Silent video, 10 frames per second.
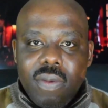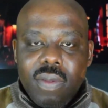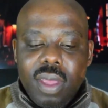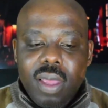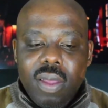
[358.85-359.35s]

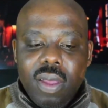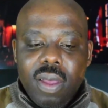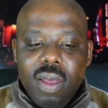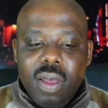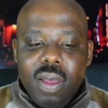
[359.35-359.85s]
The
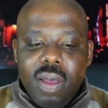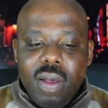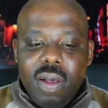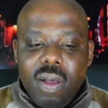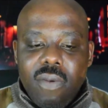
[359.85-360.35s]

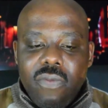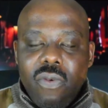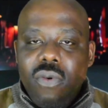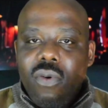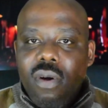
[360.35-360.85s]

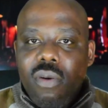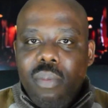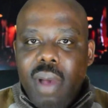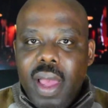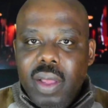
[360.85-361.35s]
full
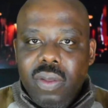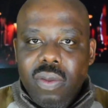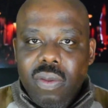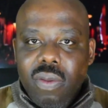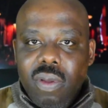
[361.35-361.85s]
might
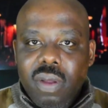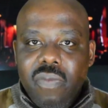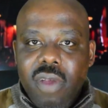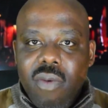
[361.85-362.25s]
of the federal